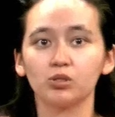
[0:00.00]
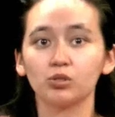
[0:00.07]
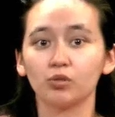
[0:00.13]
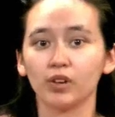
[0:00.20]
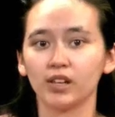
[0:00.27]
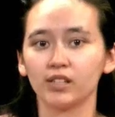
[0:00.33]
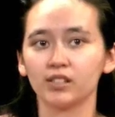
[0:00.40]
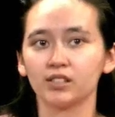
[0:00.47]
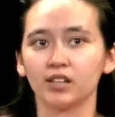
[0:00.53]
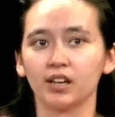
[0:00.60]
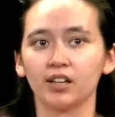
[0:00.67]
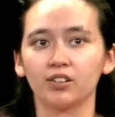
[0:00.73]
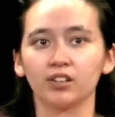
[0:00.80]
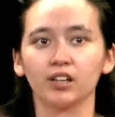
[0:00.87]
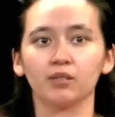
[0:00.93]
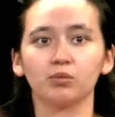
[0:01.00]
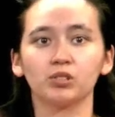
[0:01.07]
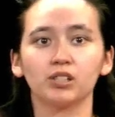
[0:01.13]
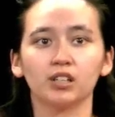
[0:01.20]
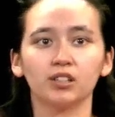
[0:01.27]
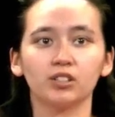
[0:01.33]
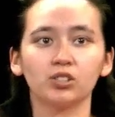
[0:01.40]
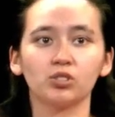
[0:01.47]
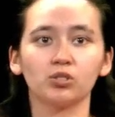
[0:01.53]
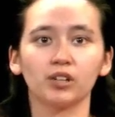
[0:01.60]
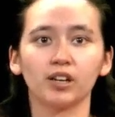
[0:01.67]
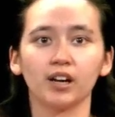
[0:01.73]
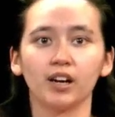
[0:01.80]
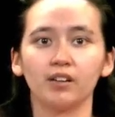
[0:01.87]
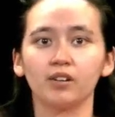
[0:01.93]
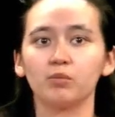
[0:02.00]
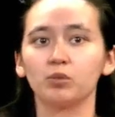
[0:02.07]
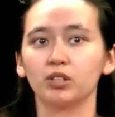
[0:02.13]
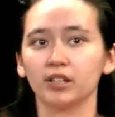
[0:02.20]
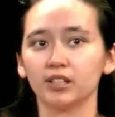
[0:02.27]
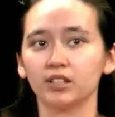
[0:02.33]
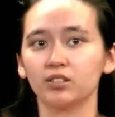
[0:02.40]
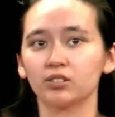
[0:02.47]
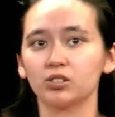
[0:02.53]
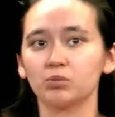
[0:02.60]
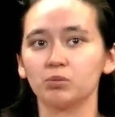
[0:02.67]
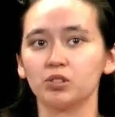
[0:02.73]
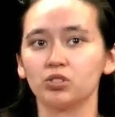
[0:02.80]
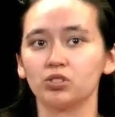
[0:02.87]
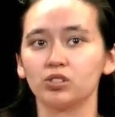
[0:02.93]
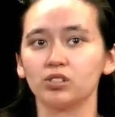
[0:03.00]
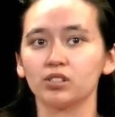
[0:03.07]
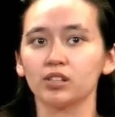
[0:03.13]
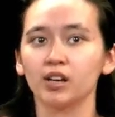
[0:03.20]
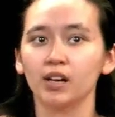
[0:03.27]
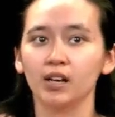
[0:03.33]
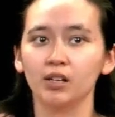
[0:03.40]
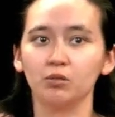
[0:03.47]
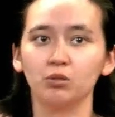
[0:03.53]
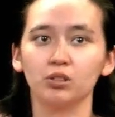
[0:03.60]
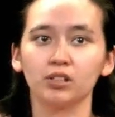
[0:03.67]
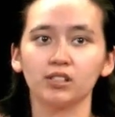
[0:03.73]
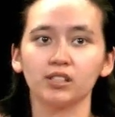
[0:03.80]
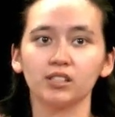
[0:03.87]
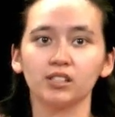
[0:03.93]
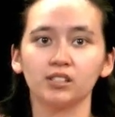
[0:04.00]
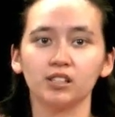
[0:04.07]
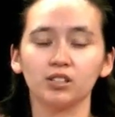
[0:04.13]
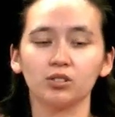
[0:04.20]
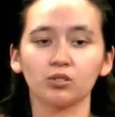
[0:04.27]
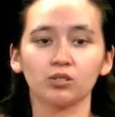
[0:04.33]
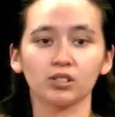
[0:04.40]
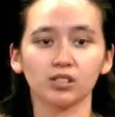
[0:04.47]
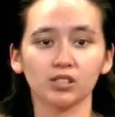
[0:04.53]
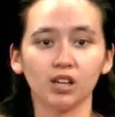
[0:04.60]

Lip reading: use phase diagrams to illustrate how a molecular species will exist in either the